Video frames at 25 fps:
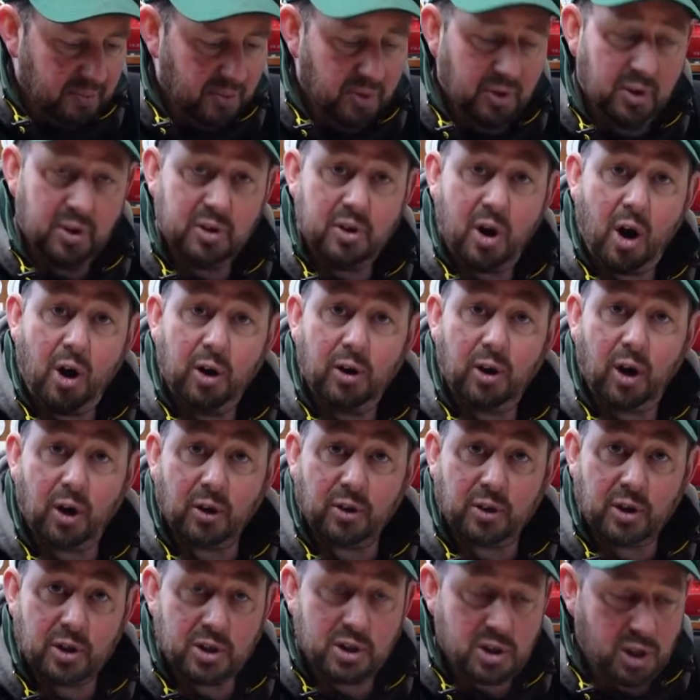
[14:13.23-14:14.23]
nylock
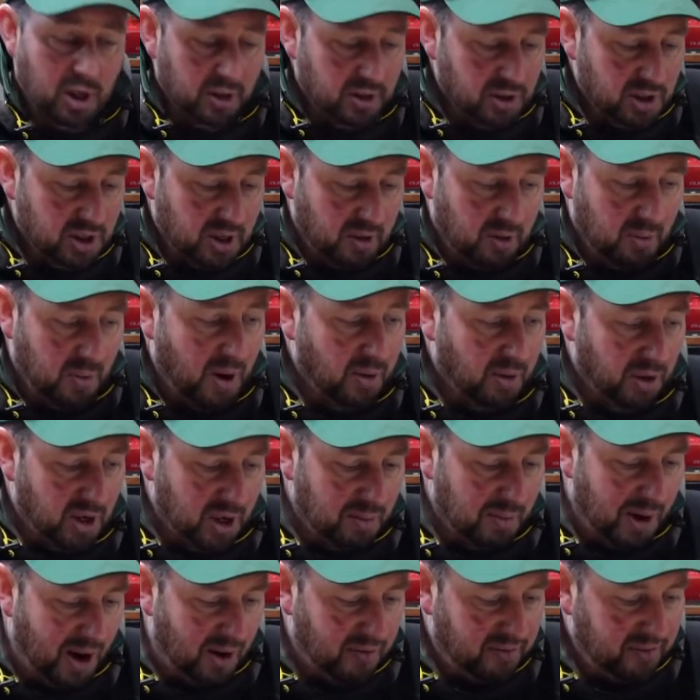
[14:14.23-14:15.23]
nut on so it won't
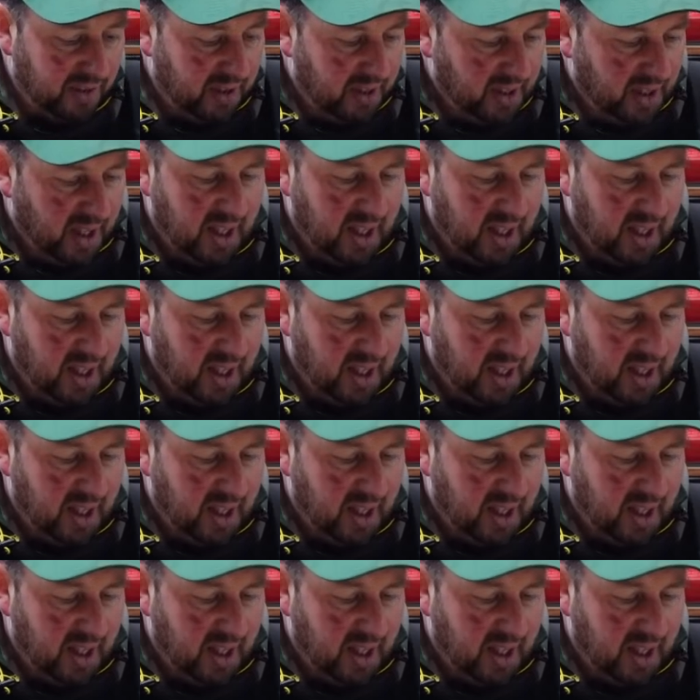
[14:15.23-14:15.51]
come off.